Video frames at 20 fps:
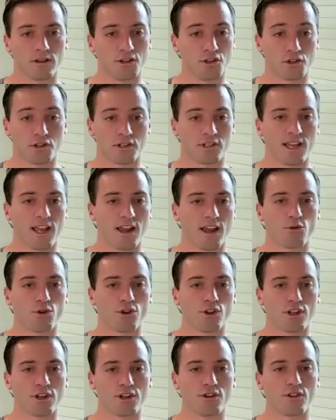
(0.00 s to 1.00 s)
You
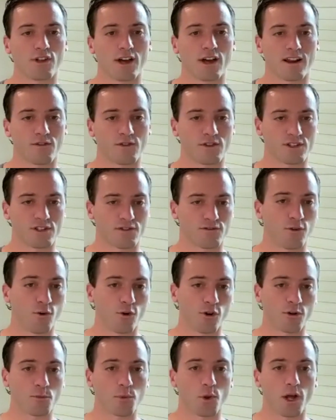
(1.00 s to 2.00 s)
can't really do that. If it's a
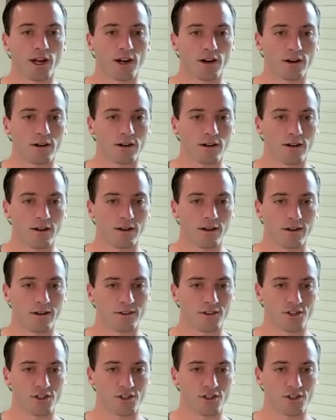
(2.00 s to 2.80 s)
foreign player,